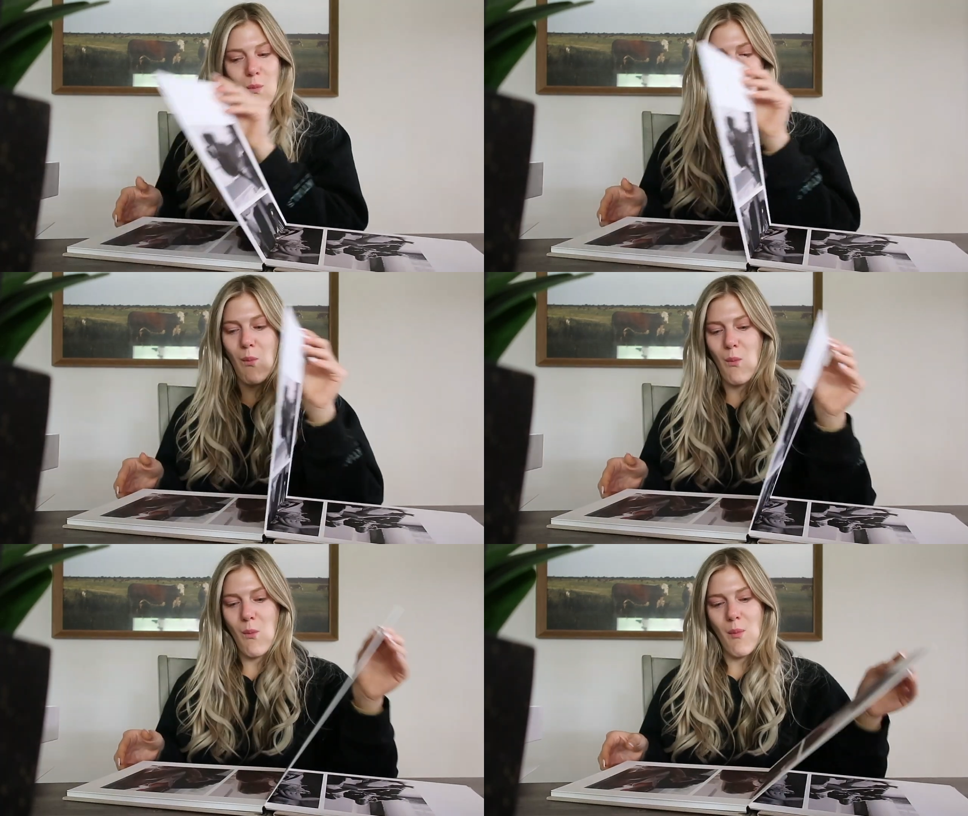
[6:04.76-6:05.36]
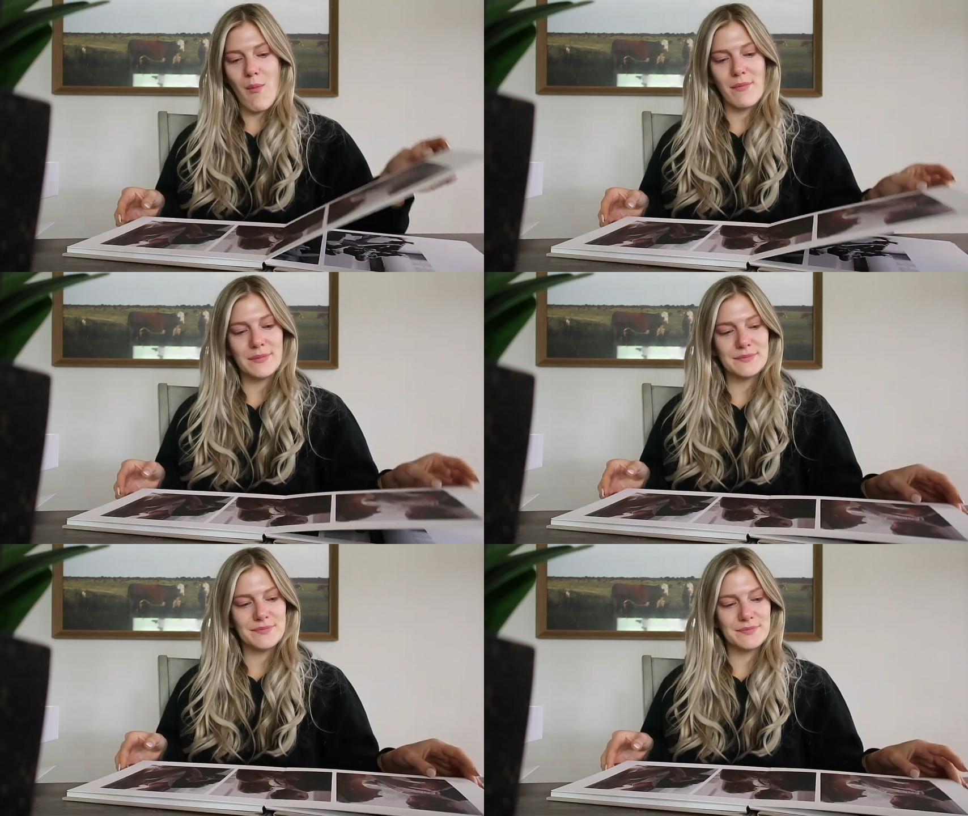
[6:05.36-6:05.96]

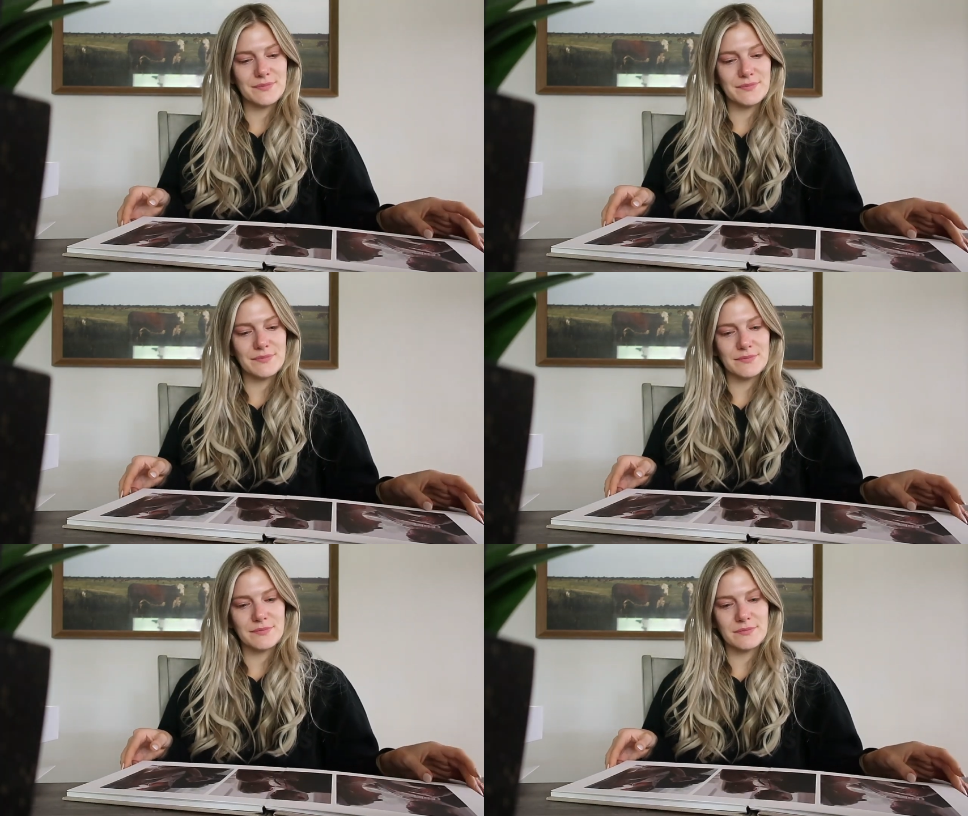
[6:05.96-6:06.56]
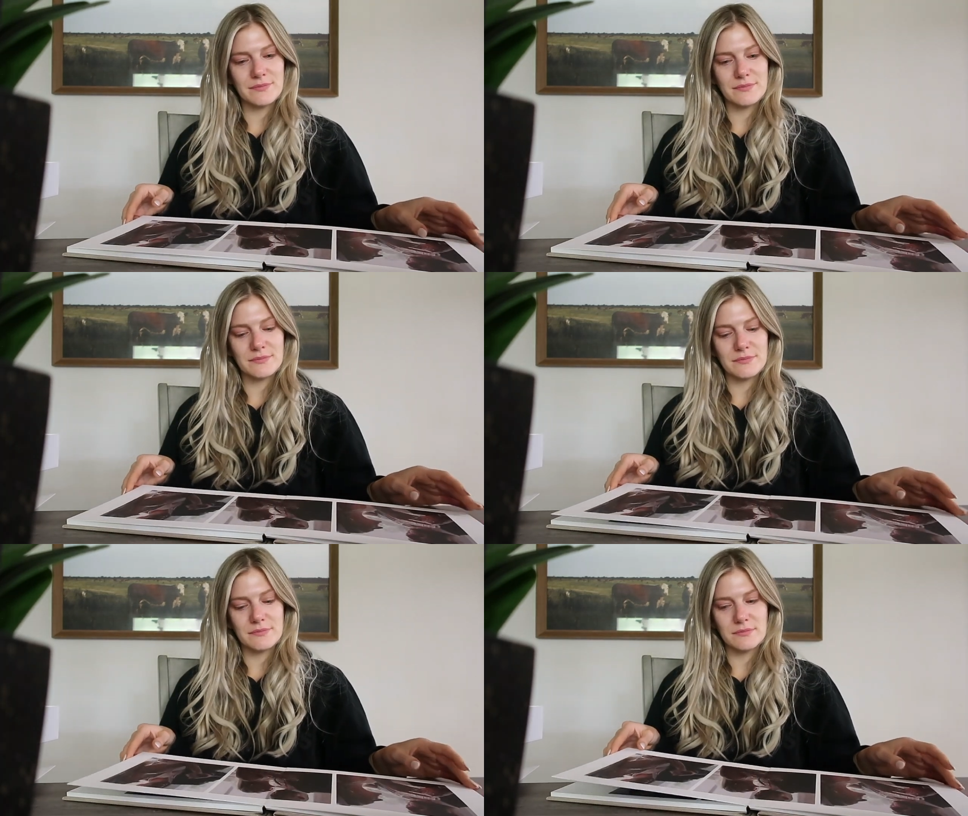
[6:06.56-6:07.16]

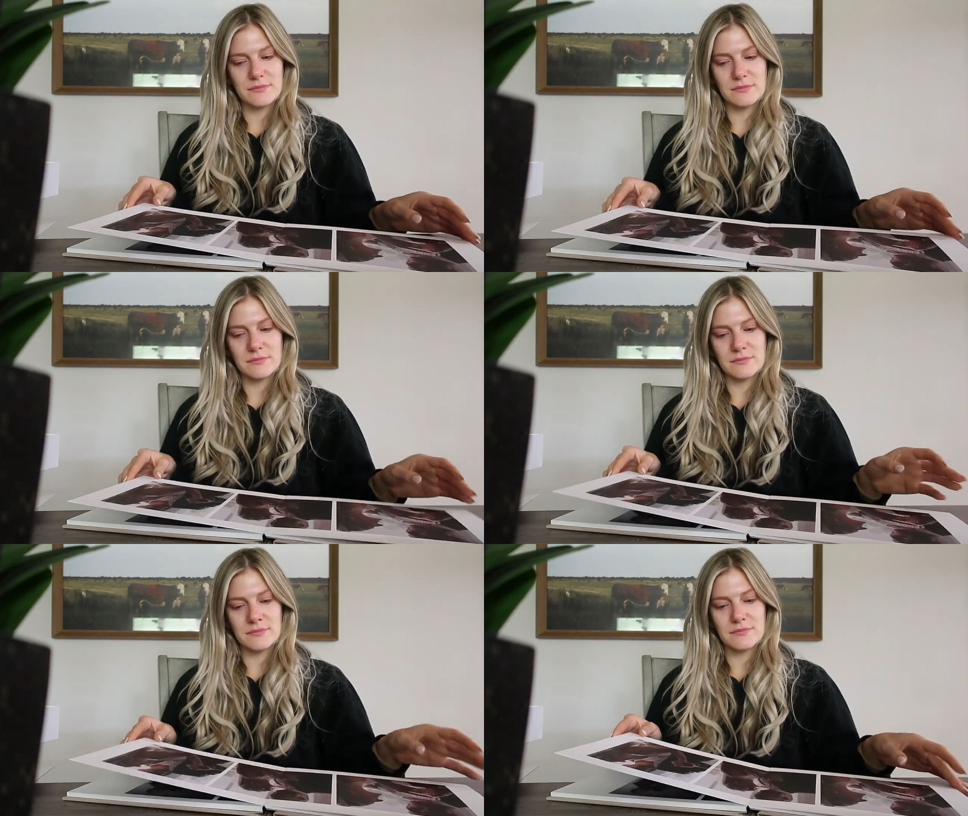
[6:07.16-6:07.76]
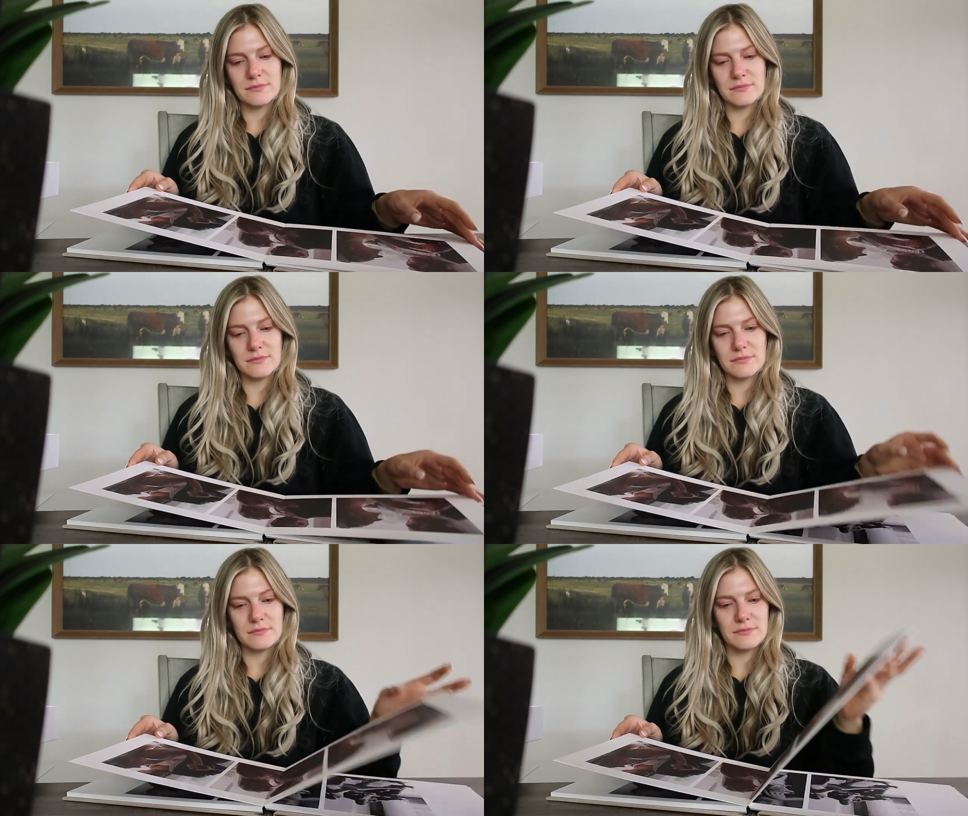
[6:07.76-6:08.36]

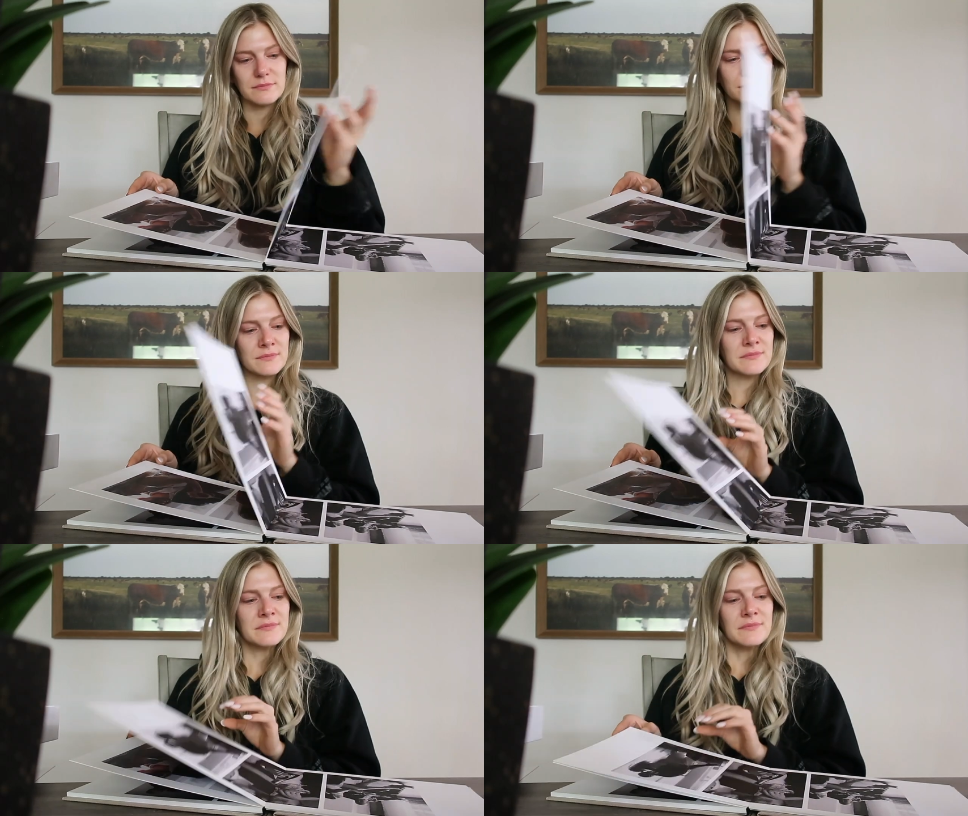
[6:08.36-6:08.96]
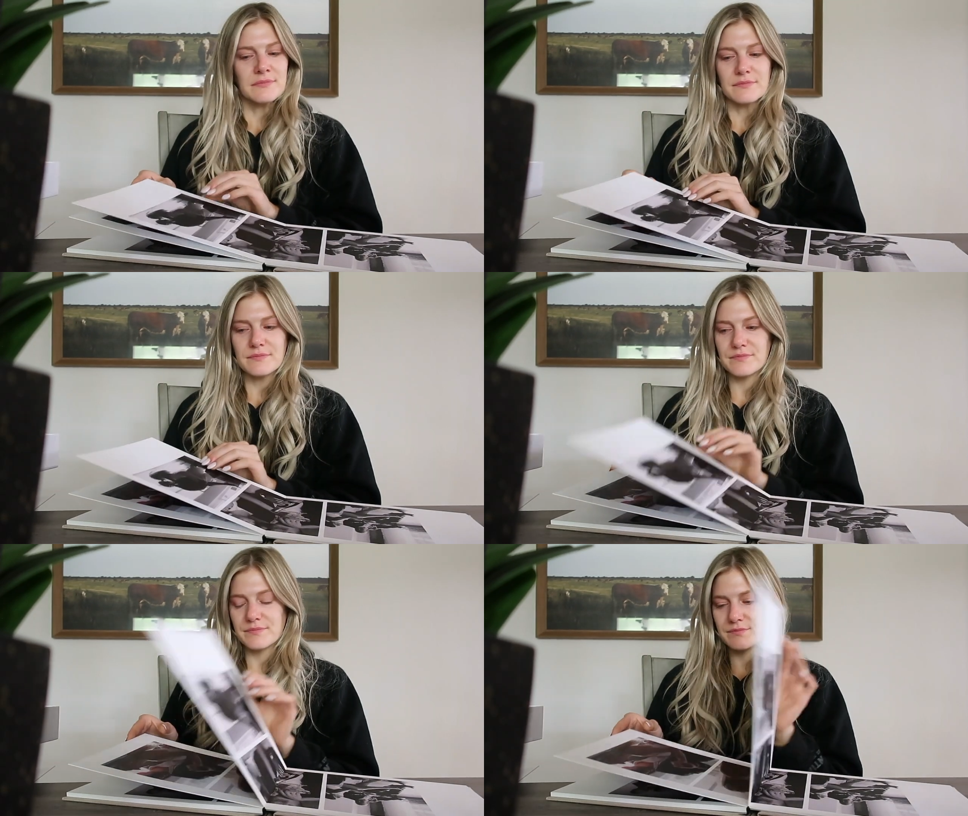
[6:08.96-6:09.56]

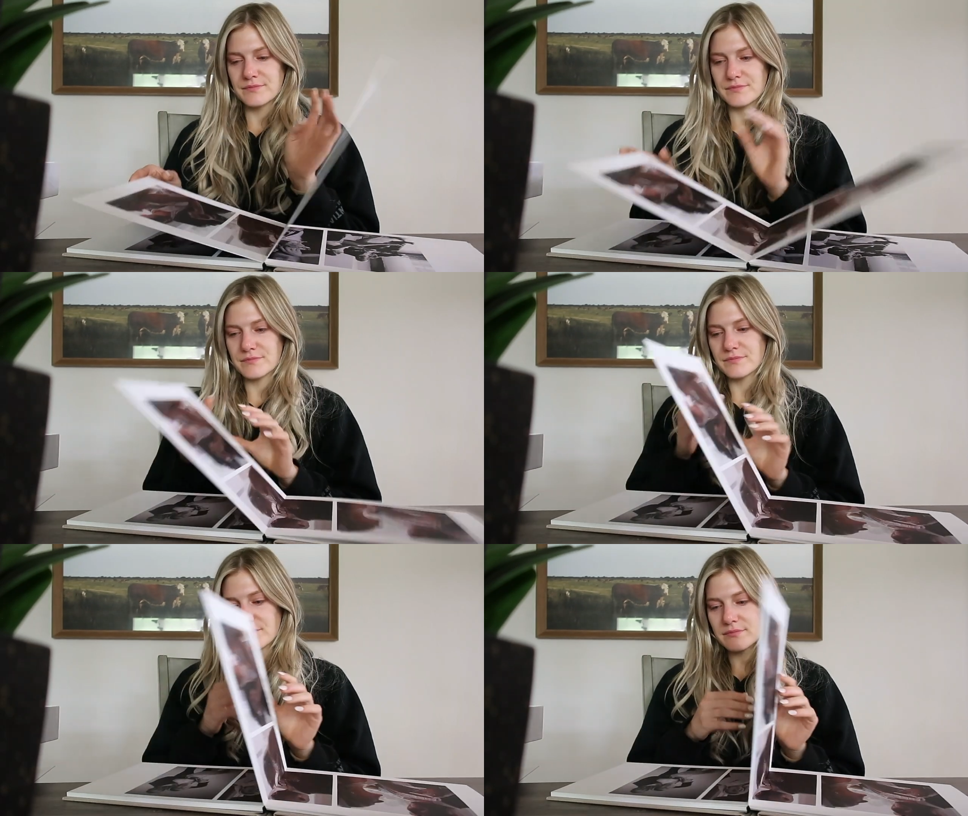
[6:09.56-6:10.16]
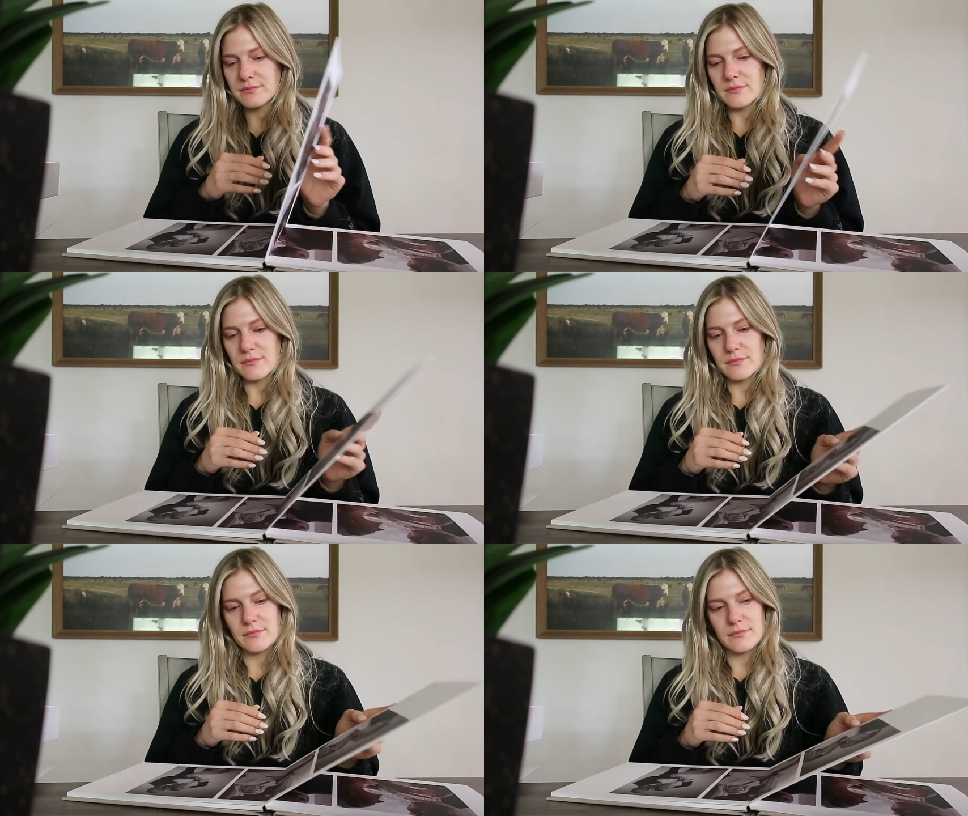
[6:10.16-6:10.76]

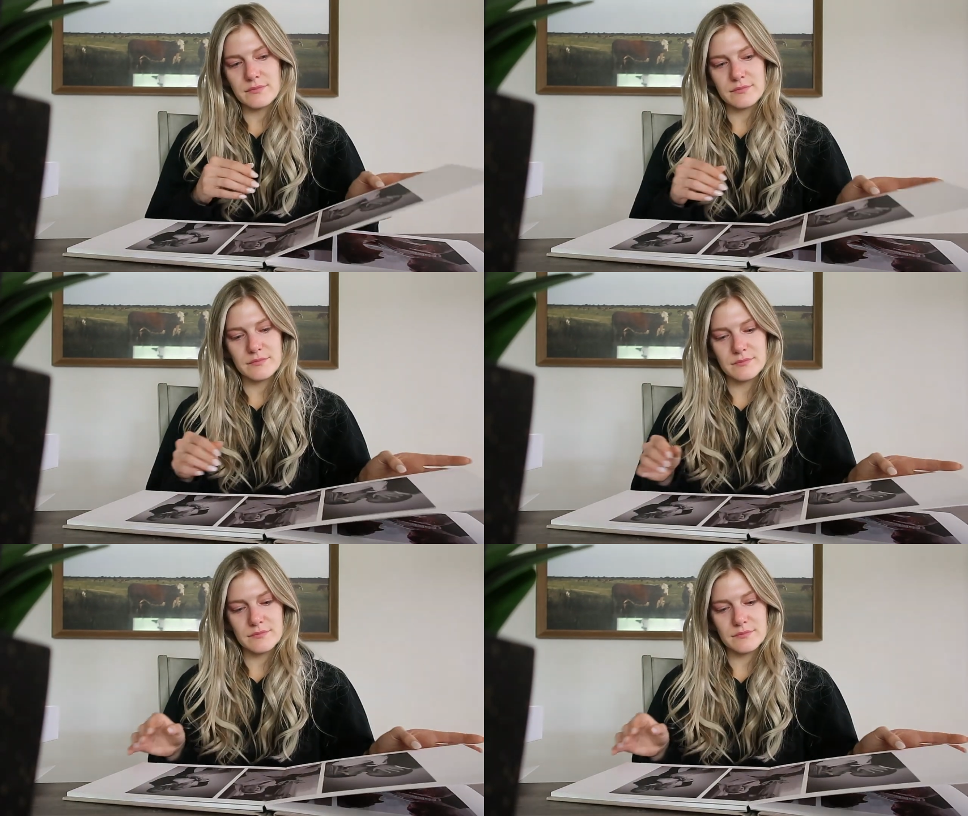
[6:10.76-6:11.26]
Nobody speaks.